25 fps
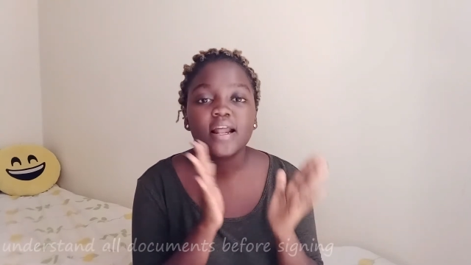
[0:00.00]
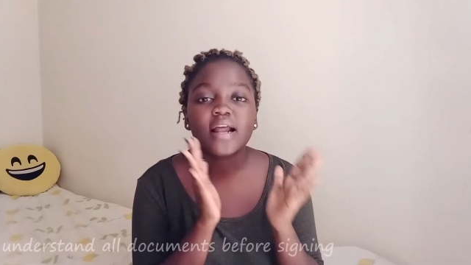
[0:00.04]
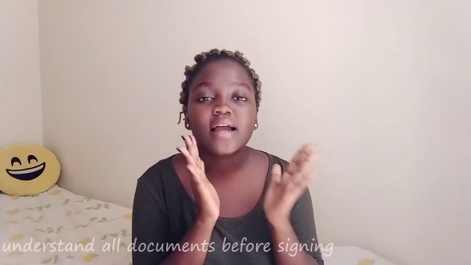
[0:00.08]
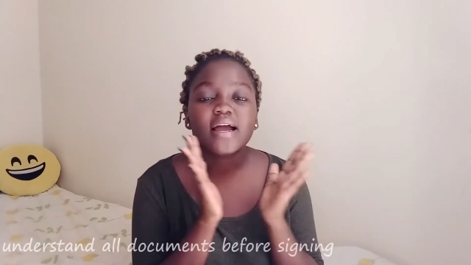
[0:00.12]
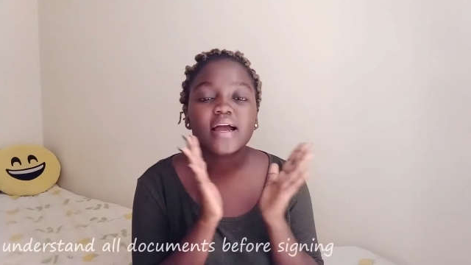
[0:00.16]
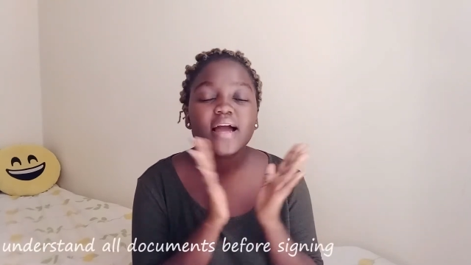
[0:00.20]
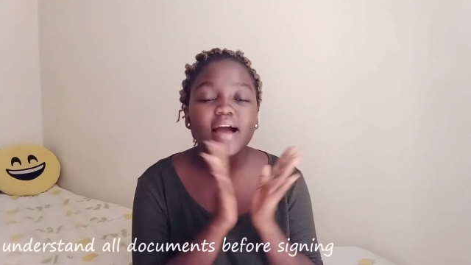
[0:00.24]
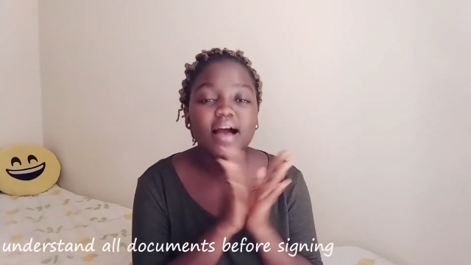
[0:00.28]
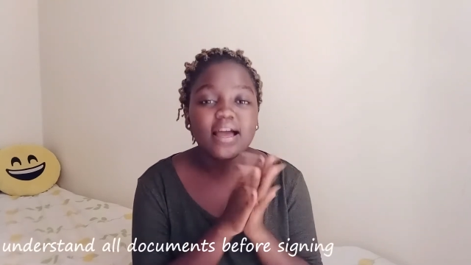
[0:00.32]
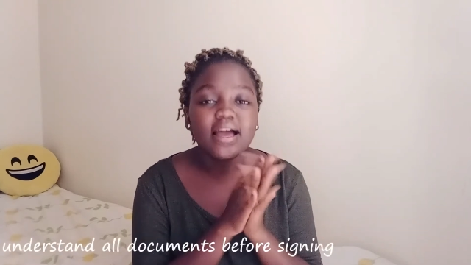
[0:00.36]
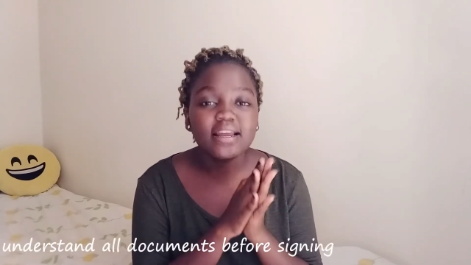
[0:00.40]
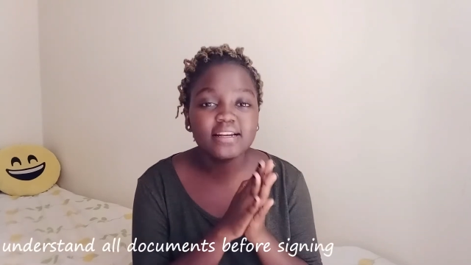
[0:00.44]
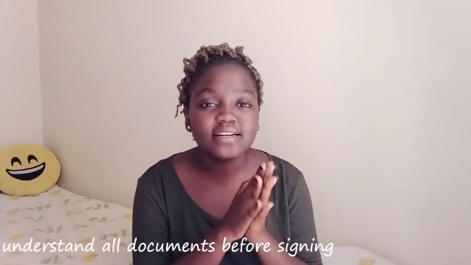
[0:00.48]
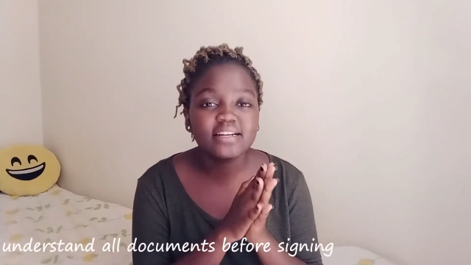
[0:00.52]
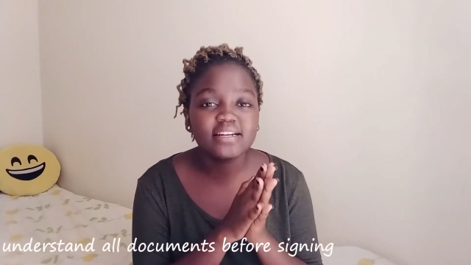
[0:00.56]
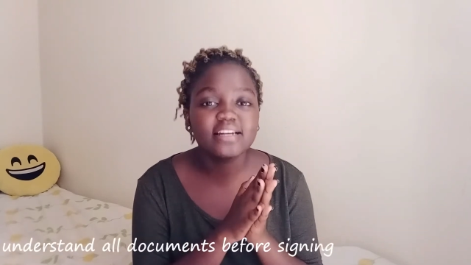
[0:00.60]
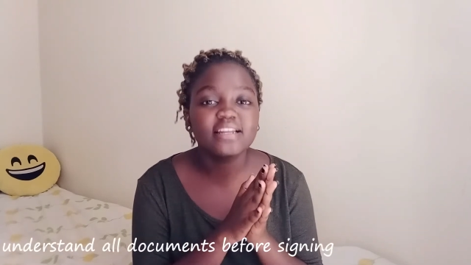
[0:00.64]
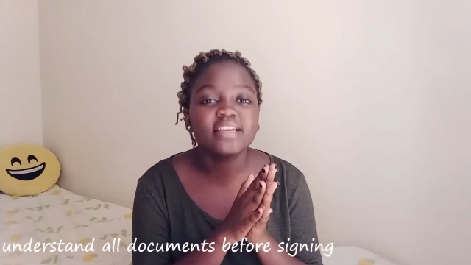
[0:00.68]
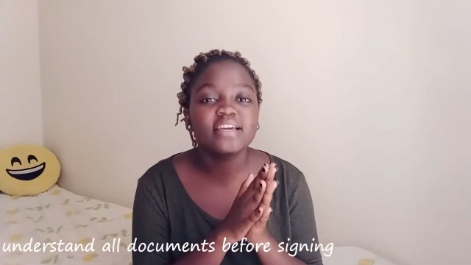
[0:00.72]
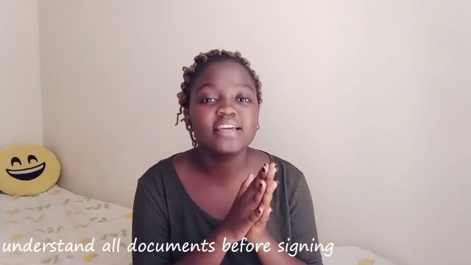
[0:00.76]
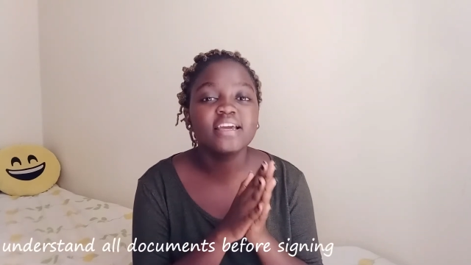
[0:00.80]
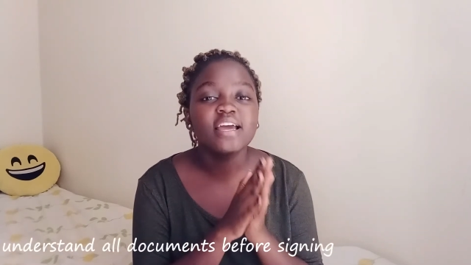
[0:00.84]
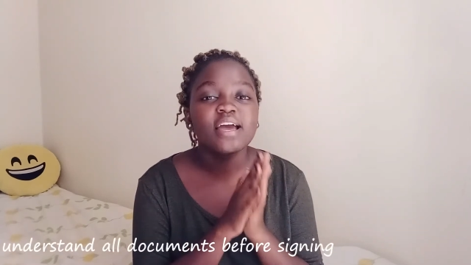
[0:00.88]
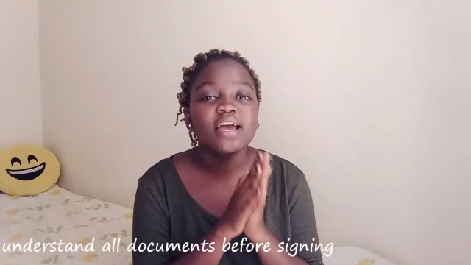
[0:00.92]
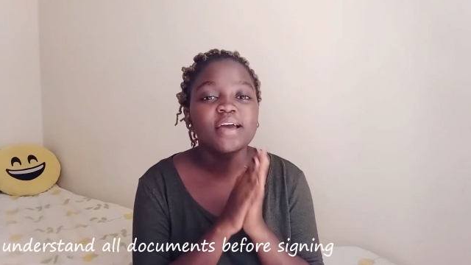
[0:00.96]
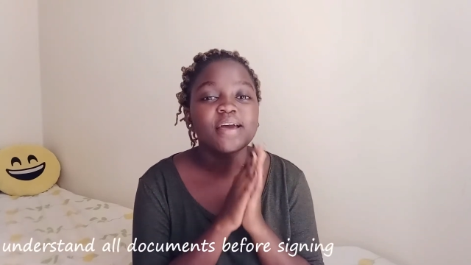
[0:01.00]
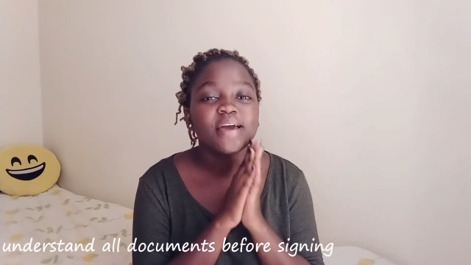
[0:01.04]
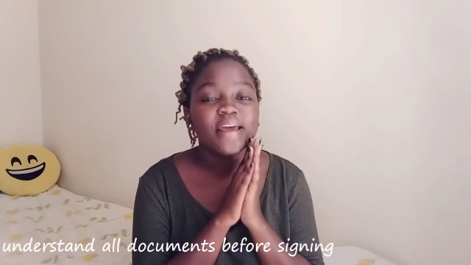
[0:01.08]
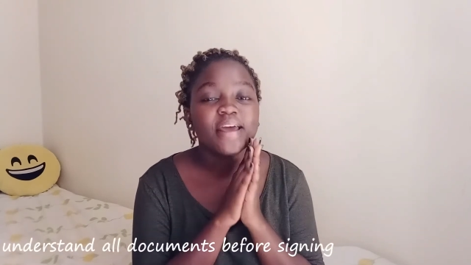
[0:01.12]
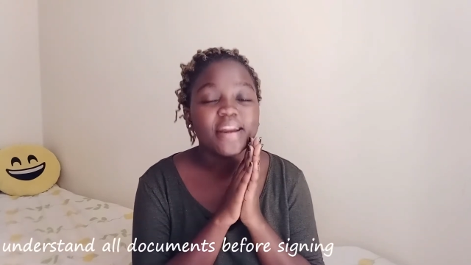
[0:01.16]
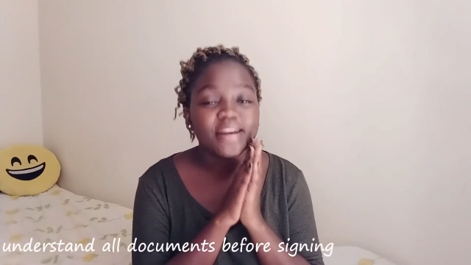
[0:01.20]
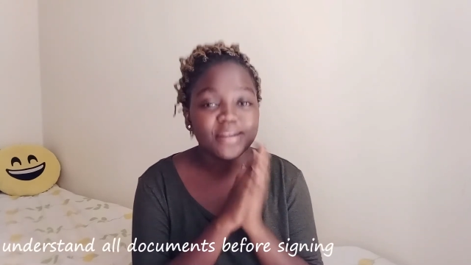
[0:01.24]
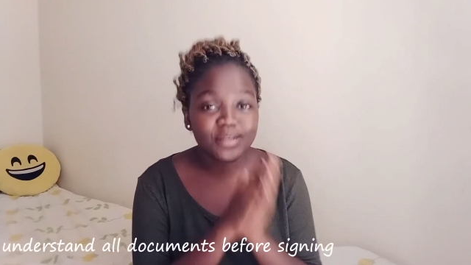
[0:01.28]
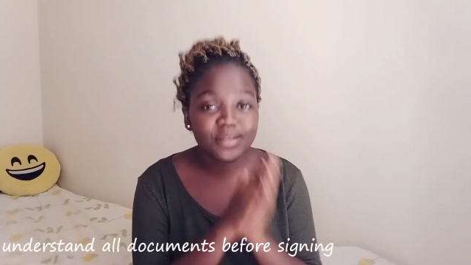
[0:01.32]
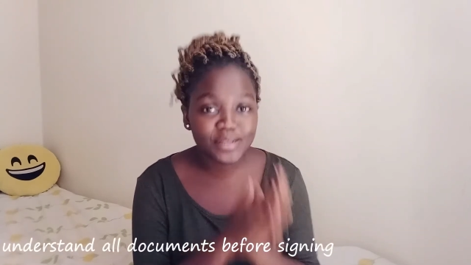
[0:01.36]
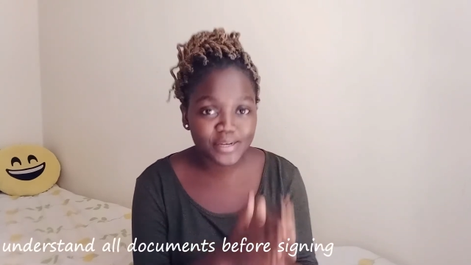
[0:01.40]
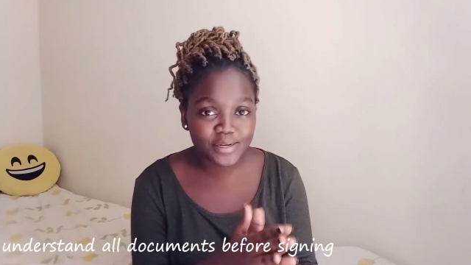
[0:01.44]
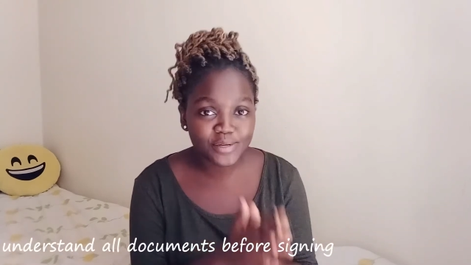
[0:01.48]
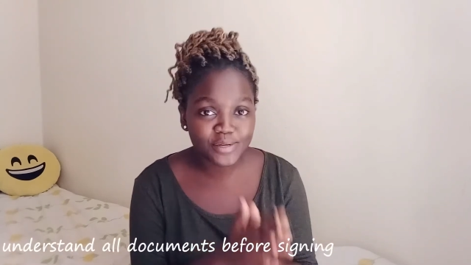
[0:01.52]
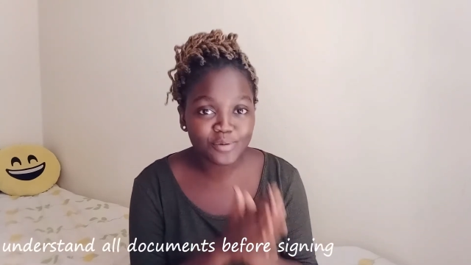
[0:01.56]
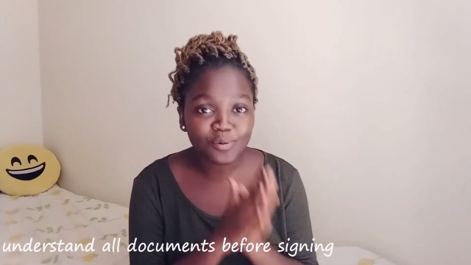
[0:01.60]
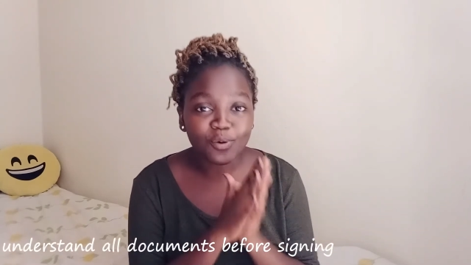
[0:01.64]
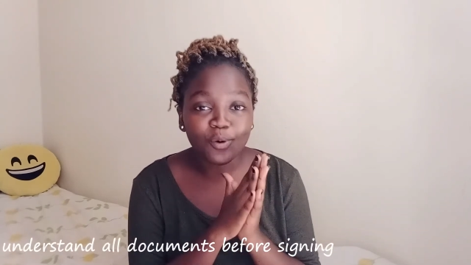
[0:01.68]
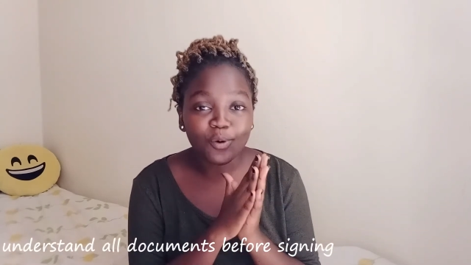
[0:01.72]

kindly read